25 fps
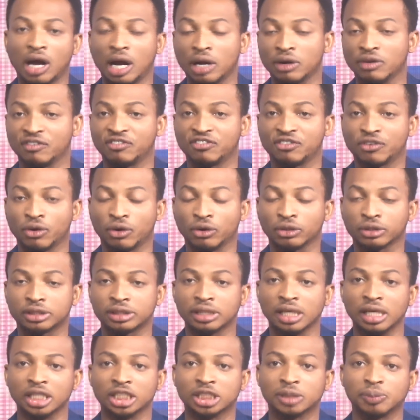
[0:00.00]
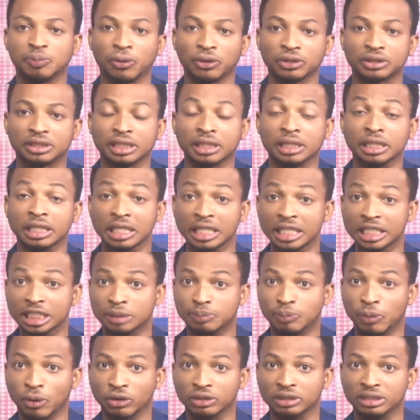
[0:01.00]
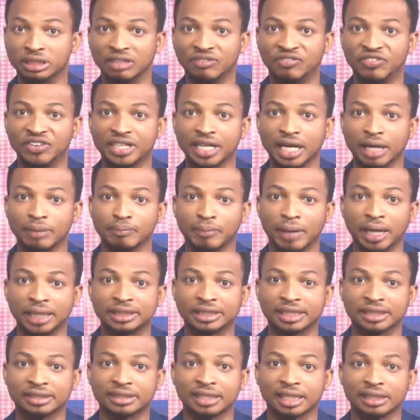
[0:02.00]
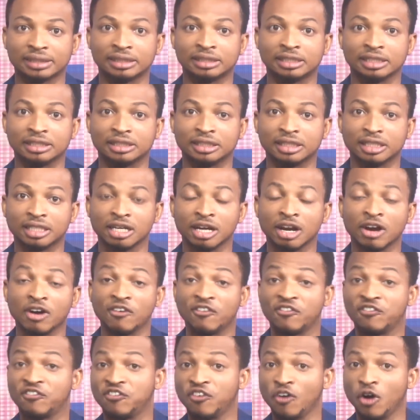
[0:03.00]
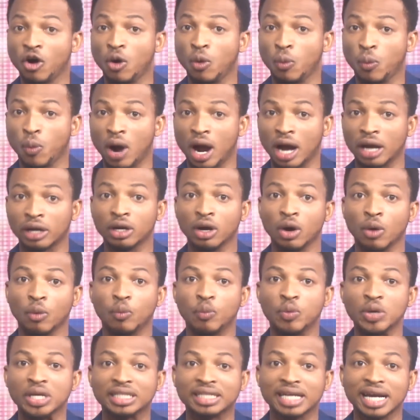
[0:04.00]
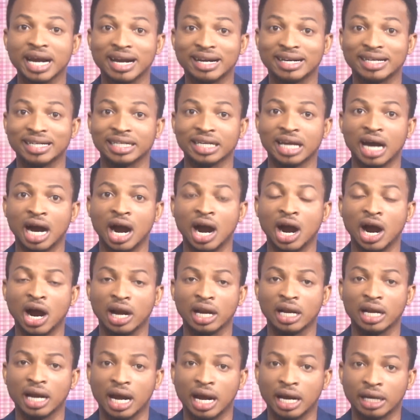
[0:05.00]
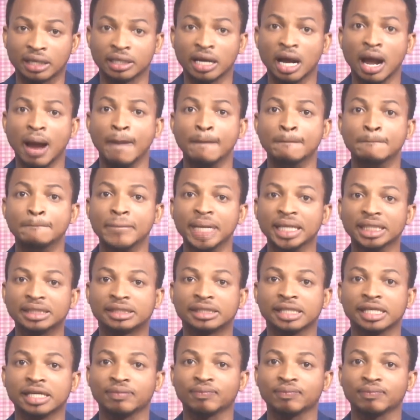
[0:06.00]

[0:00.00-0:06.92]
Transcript: of course Sporting Lisbon defeated Manchester City 4-1 with Erling Haaland missing